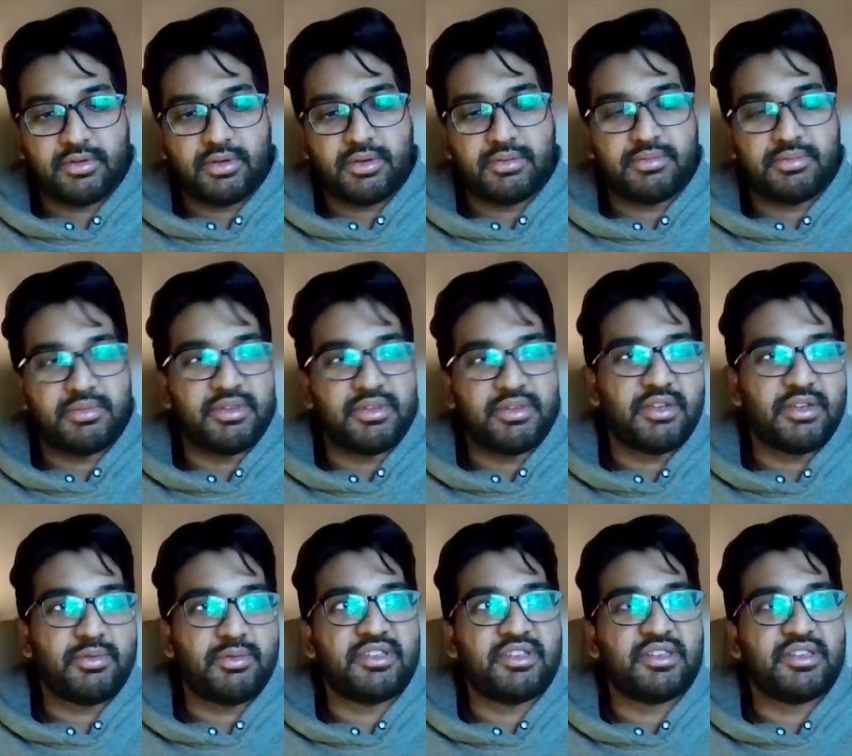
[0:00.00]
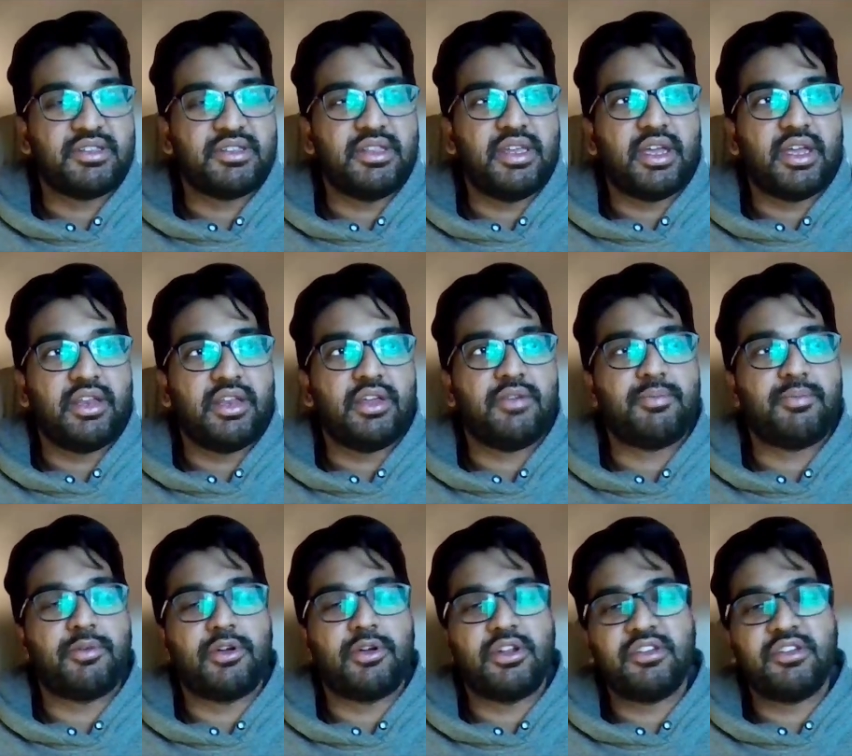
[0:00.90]
So it was just the
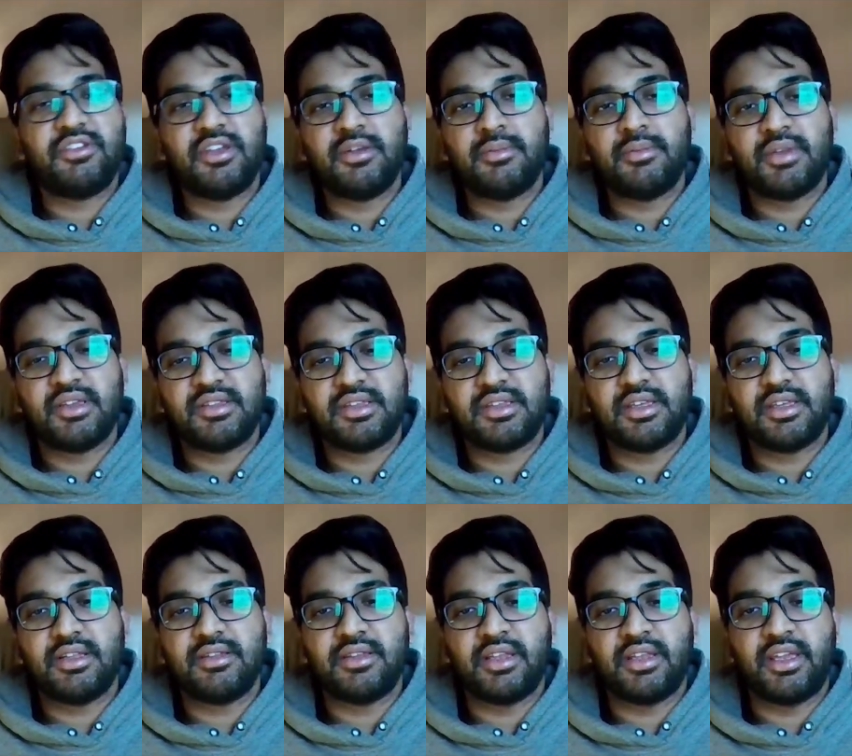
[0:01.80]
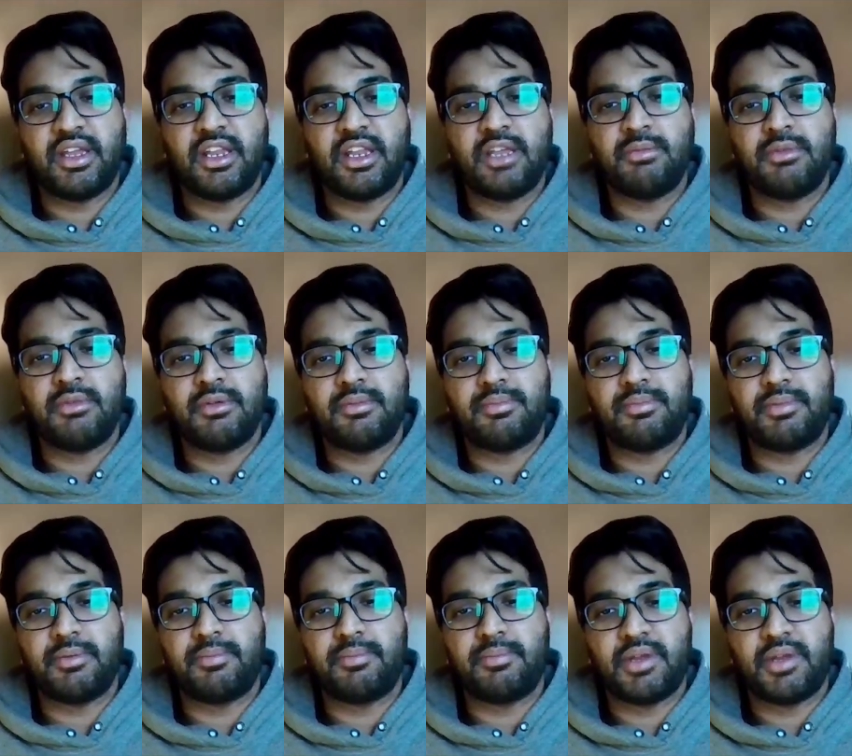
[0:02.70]
idea of polishing my skills and getting me
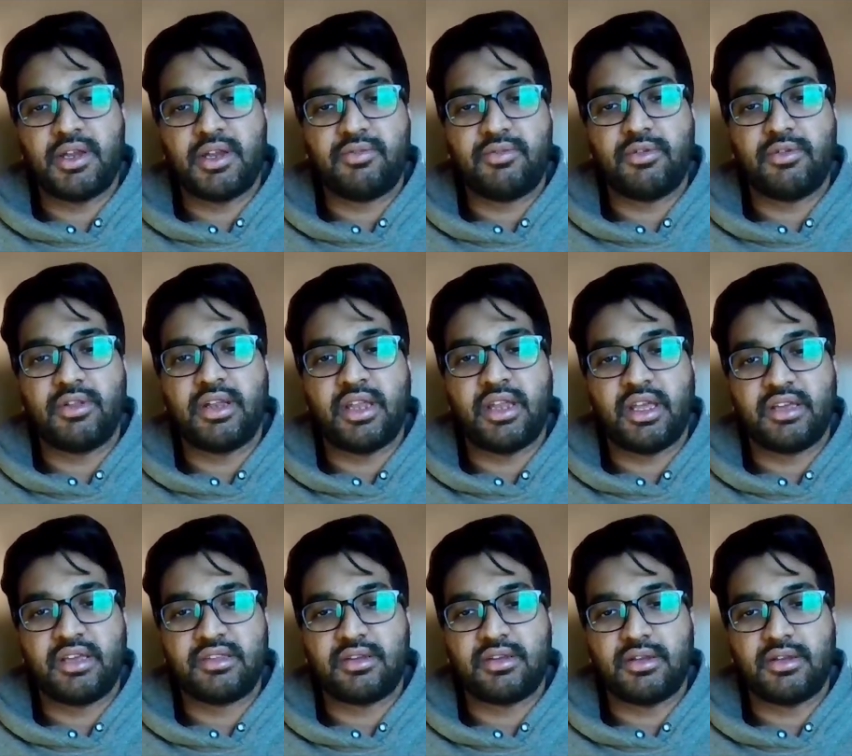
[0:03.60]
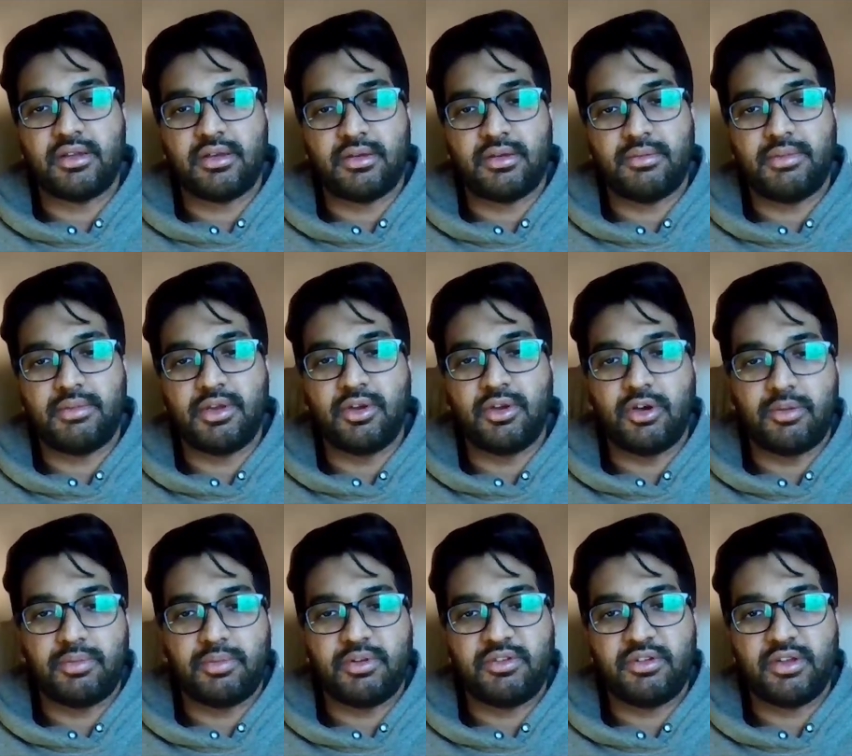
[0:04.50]
prepared for the next big
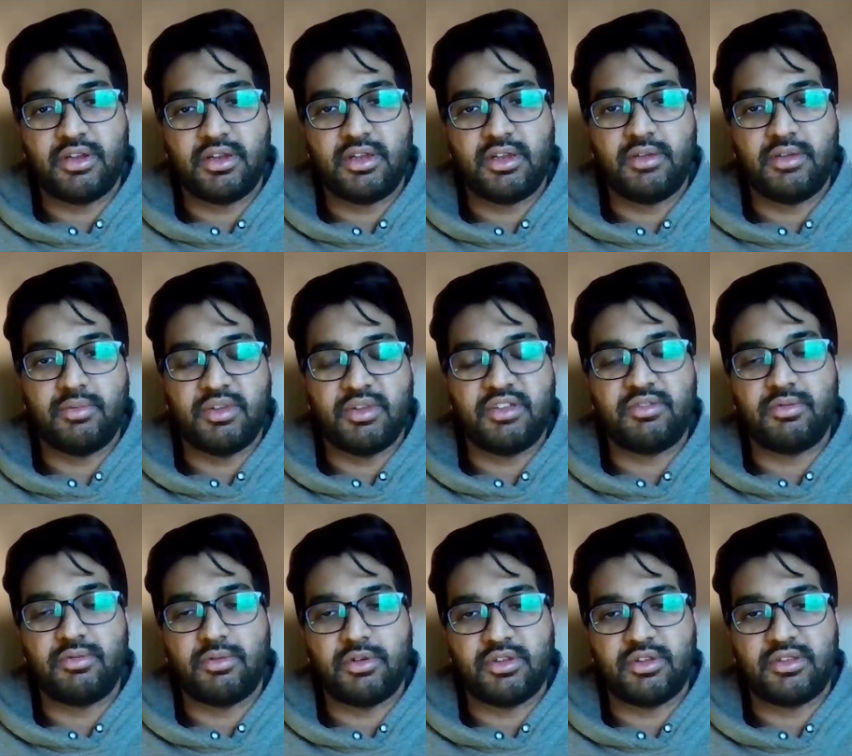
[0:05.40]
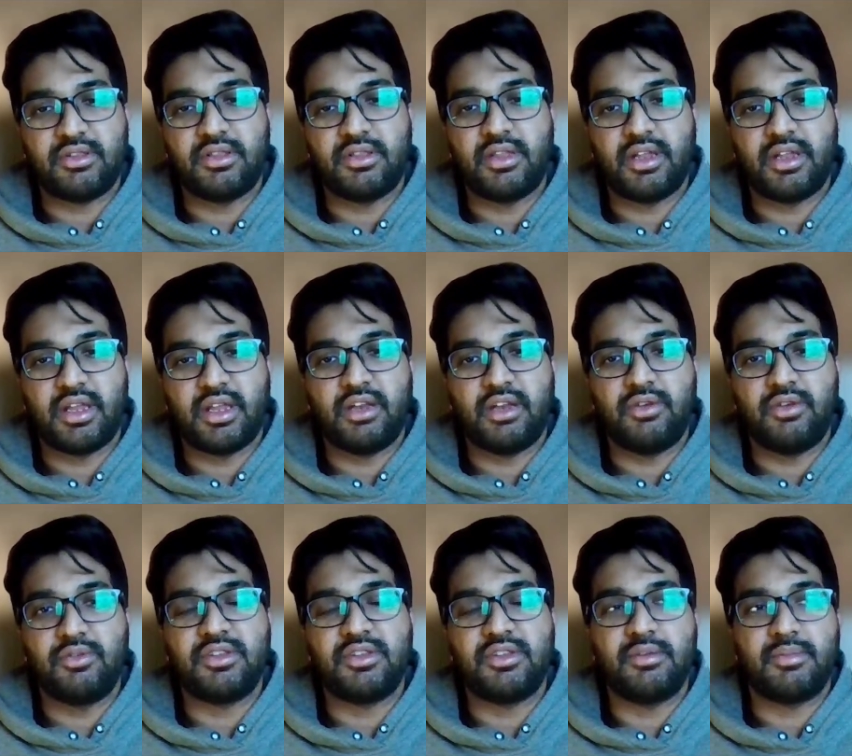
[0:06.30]
opportunity, which was that I
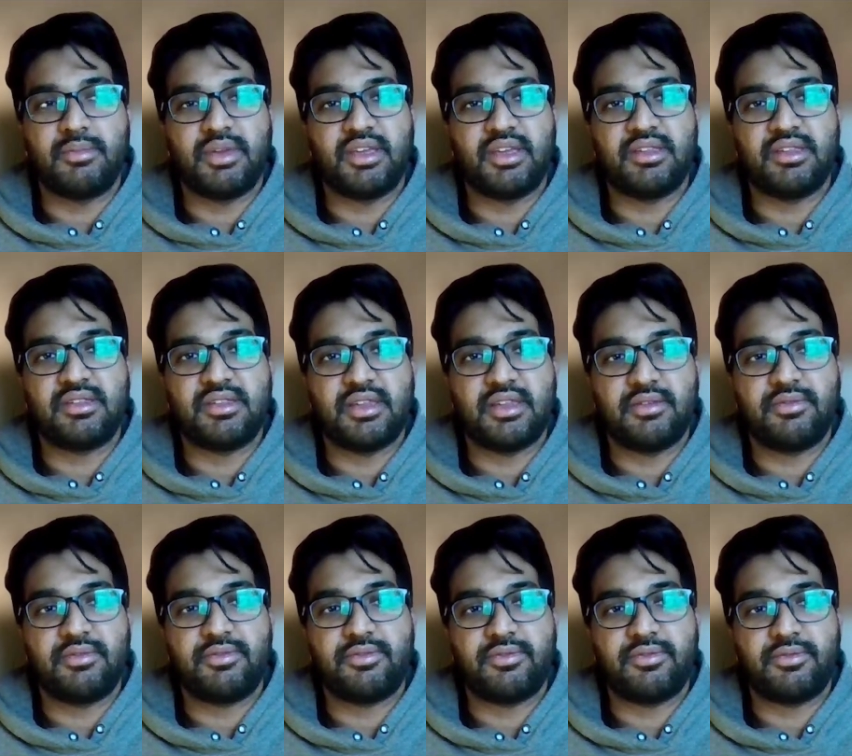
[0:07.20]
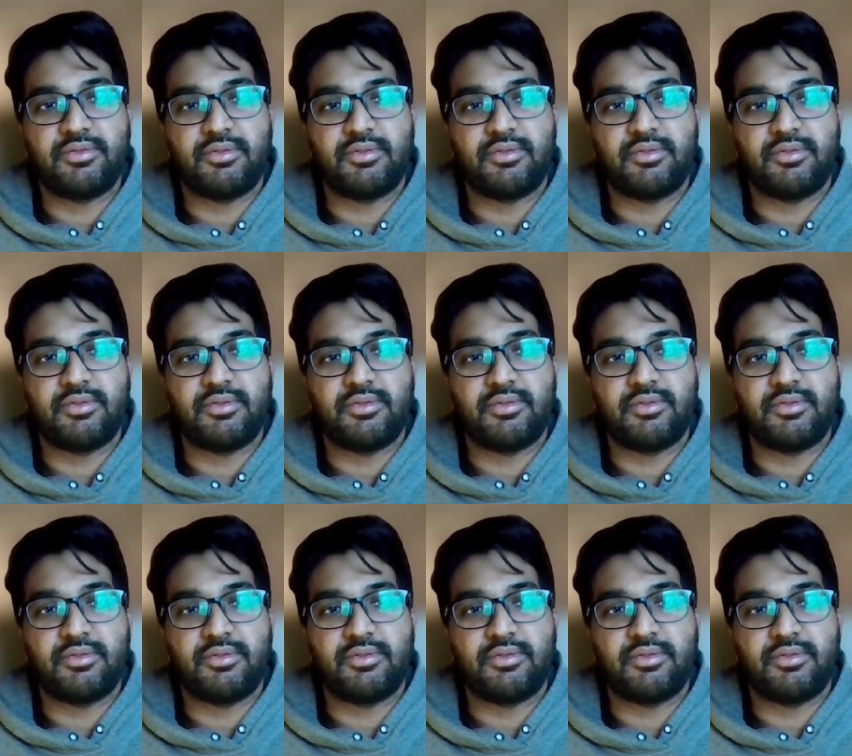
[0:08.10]
do see myself